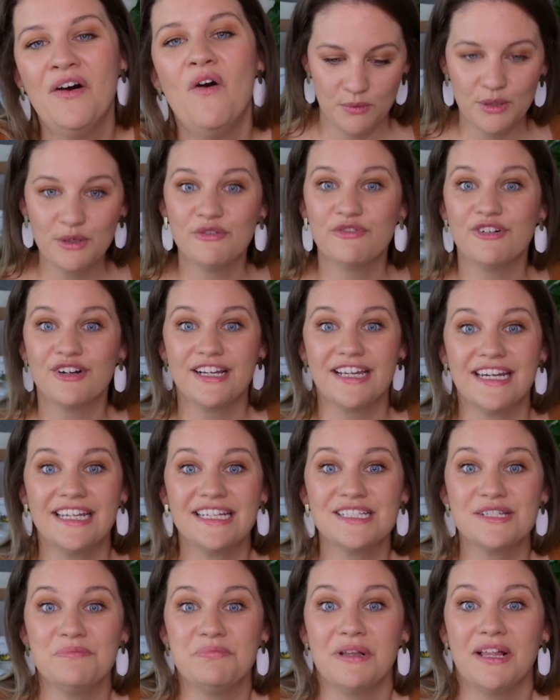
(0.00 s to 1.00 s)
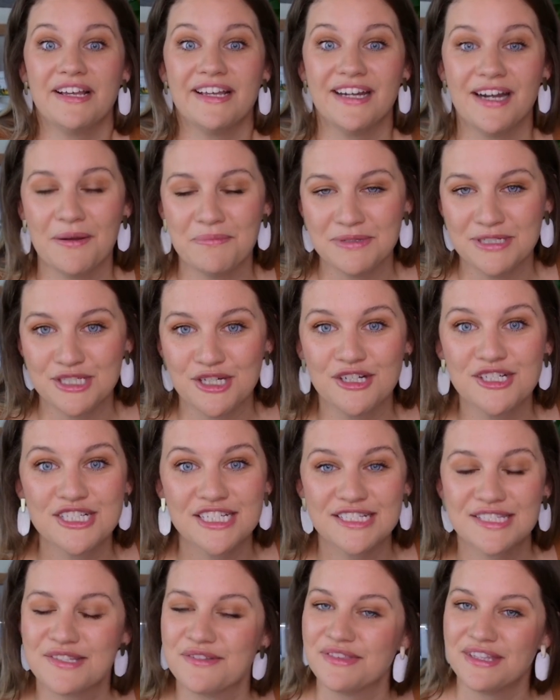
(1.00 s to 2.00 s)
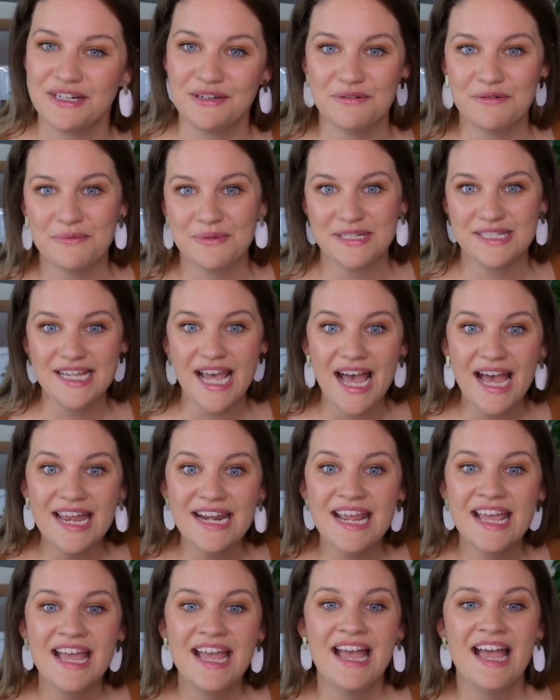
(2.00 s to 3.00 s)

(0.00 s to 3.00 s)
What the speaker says: We were forgetting to plug it up and charge it, so then it would be dead.